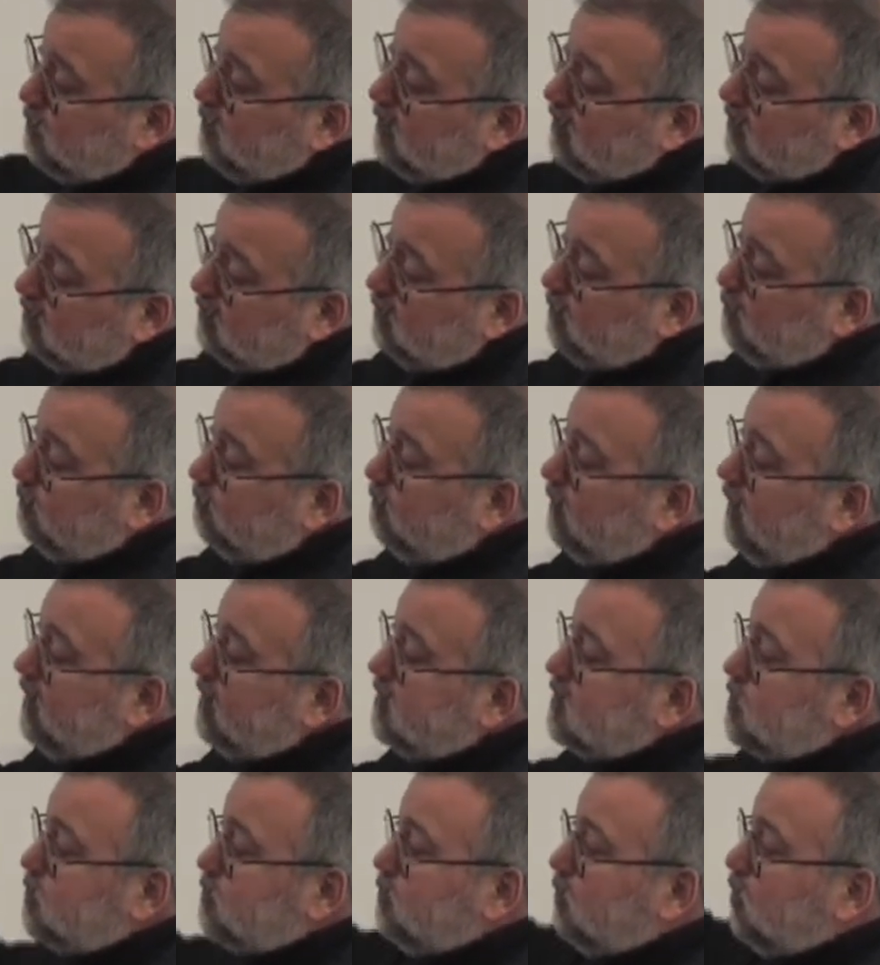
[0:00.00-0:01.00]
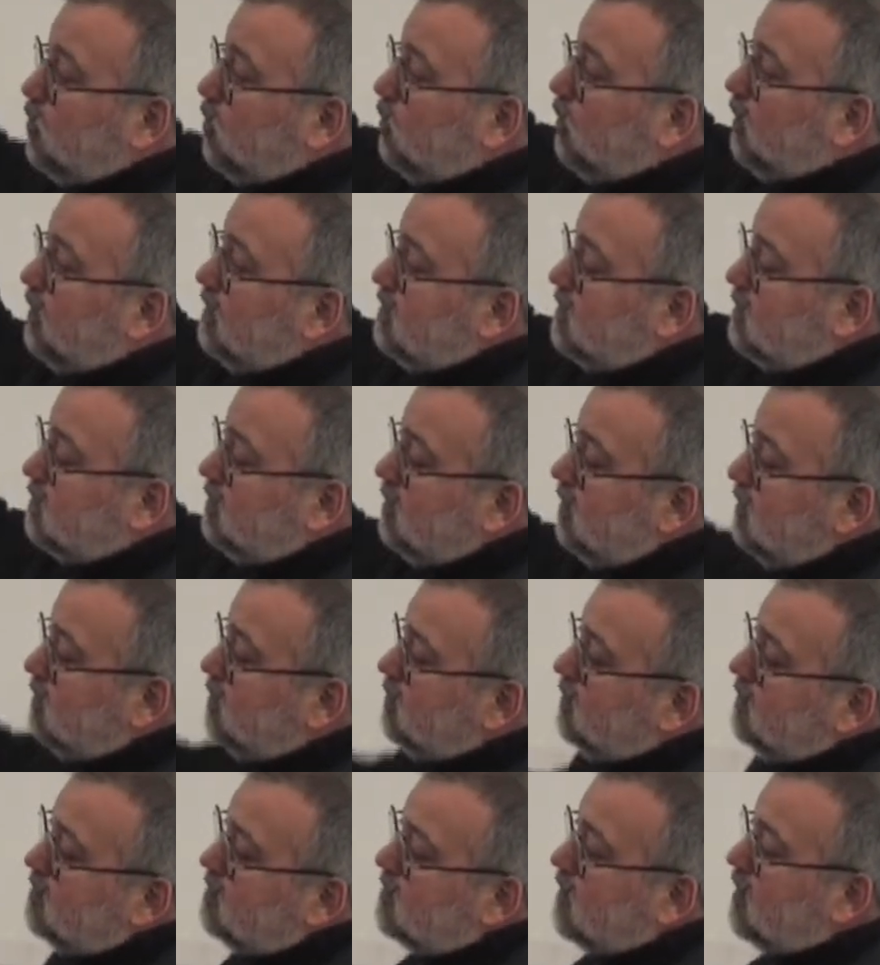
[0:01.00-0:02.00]
me, it reflects more or less
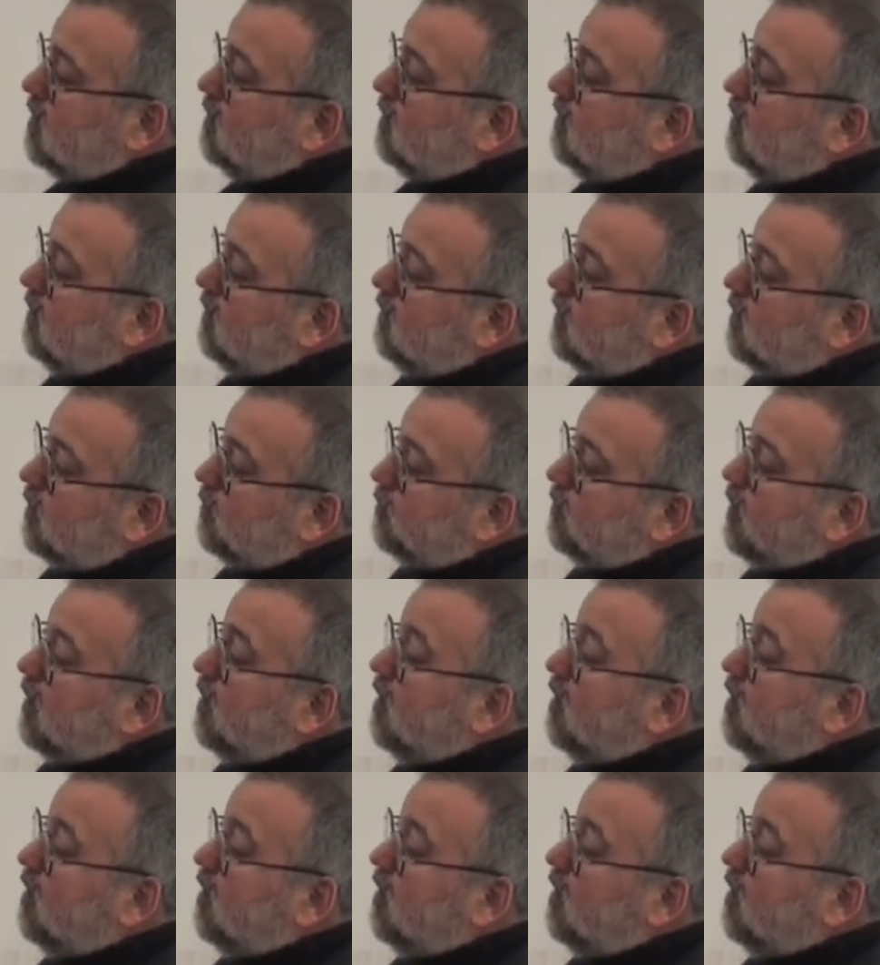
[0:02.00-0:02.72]
this idea.